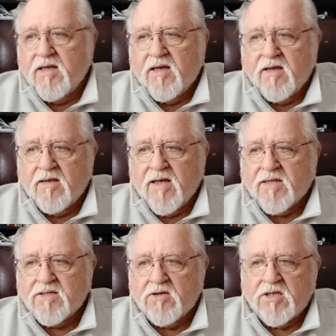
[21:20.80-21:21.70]
I
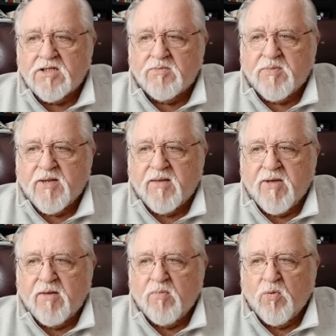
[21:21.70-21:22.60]
talk a little bit
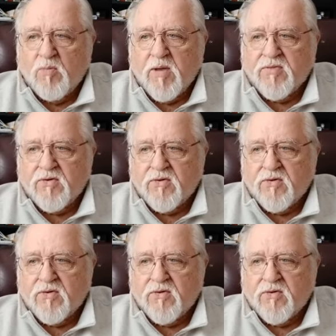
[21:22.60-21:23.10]
more about the